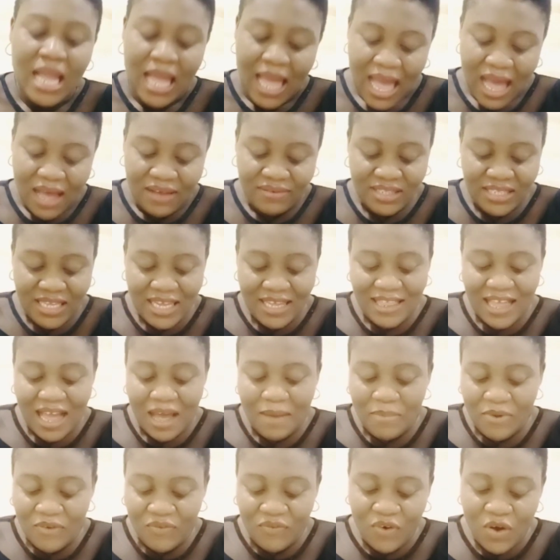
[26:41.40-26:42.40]
I've said
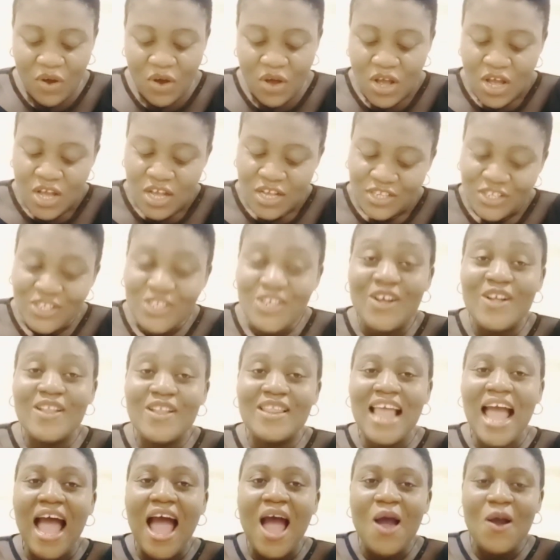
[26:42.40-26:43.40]
that before.
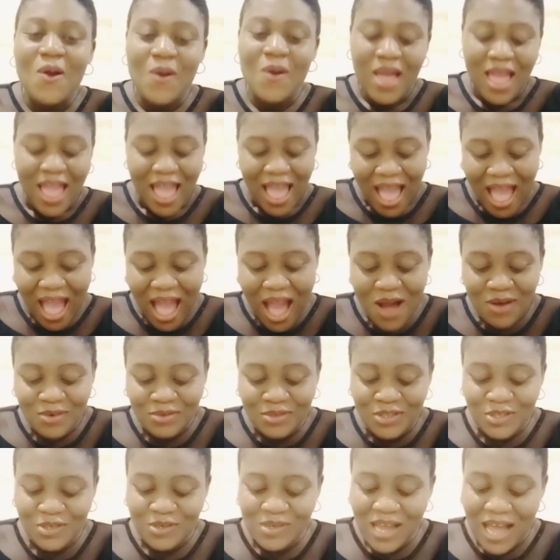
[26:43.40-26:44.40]
So now,
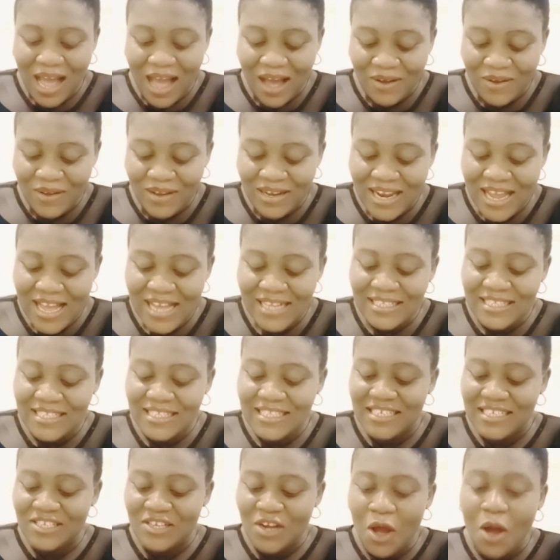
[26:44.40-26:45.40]
how to
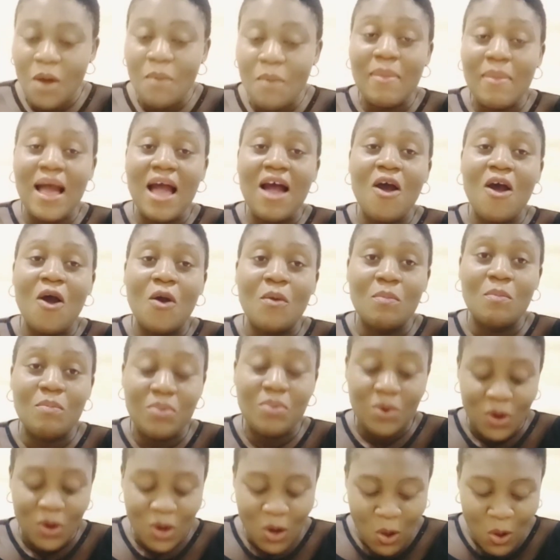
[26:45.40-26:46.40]
calculate the number of
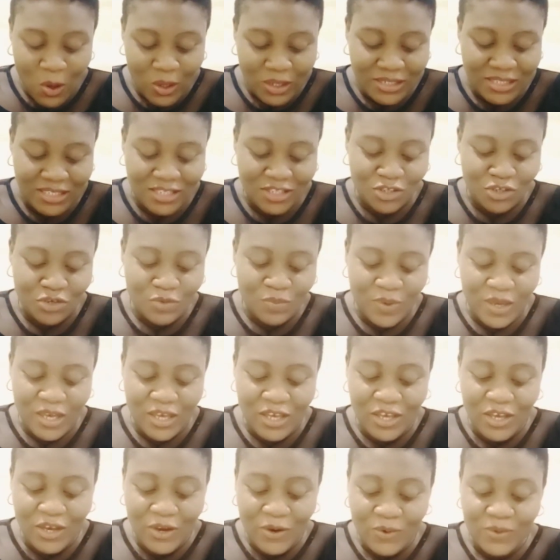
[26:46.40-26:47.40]
blocks to be
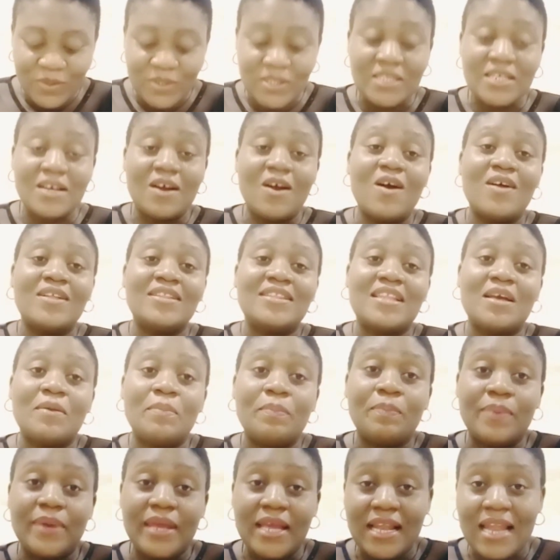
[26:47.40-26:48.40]
used on
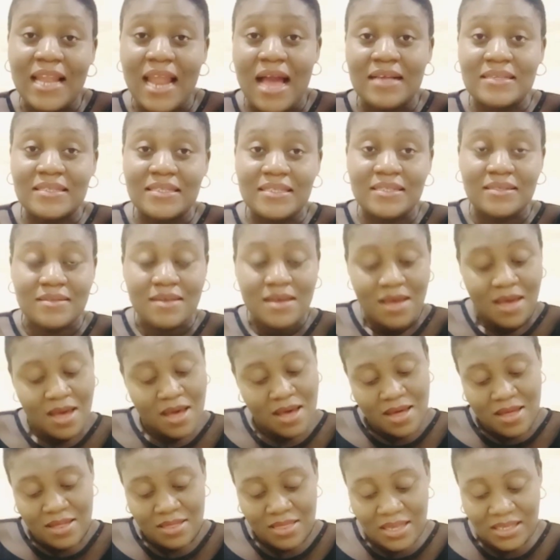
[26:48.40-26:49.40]
the pillars.
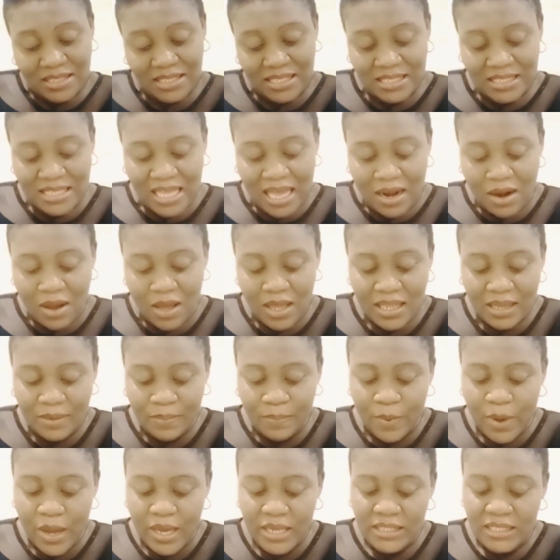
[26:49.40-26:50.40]
This is
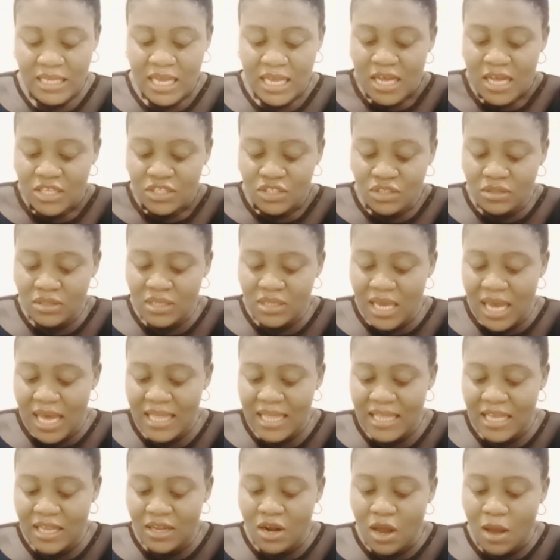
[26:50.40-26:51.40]
another point. To
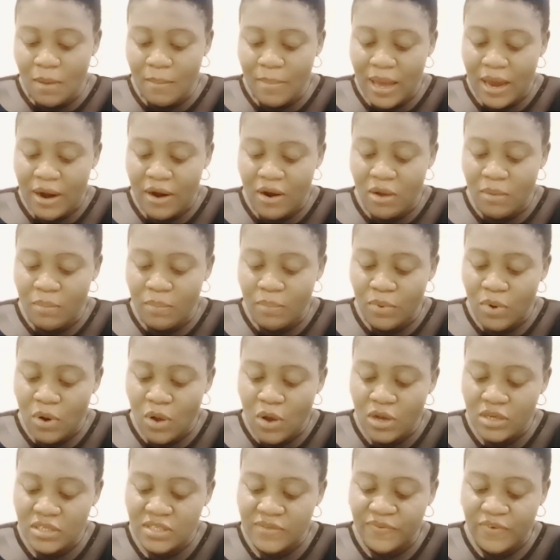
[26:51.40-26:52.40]
get the number of
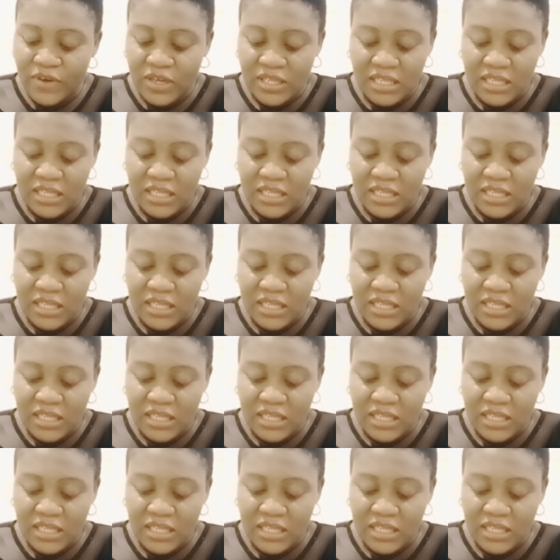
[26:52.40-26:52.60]
blocks